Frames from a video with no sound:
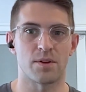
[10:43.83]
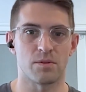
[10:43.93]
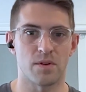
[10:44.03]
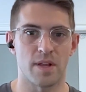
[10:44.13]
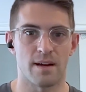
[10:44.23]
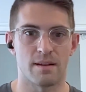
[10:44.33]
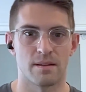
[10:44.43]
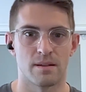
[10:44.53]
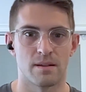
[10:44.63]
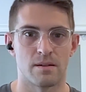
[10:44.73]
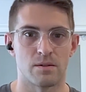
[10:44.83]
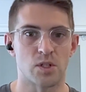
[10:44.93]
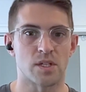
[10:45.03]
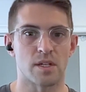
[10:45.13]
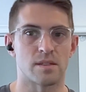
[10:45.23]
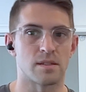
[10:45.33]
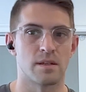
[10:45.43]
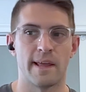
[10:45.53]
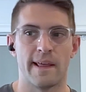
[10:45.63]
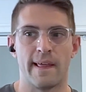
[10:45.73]
you for that. Just
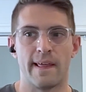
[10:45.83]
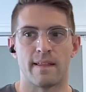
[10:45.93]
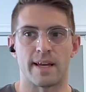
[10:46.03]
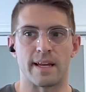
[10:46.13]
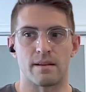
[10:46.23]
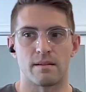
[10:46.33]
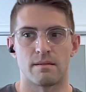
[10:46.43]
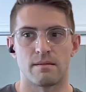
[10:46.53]
because, like,